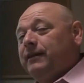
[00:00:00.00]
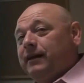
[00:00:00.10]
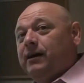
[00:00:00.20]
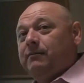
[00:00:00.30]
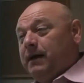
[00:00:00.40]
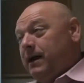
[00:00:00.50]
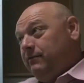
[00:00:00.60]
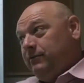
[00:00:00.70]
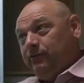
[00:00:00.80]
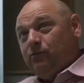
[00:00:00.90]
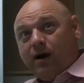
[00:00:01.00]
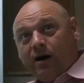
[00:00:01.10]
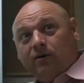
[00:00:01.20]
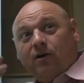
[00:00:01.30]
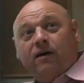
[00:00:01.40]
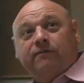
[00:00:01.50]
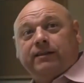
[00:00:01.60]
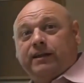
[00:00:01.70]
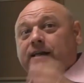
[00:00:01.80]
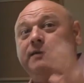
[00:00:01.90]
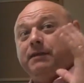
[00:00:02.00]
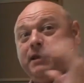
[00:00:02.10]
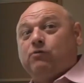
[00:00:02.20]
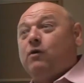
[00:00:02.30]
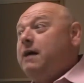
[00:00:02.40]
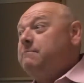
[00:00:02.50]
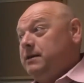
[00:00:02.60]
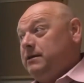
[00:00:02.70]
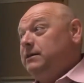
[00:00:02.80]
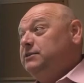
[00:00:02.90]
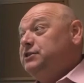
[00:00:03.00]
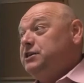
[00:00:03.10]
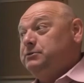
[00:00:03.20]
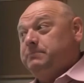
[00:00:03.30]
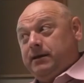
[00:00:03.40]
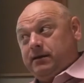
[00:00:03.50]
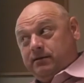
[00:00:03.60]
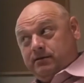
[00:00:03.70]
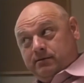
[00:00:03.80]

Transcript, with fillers: They come out of the choir loft and they come and they grab me, they seize me,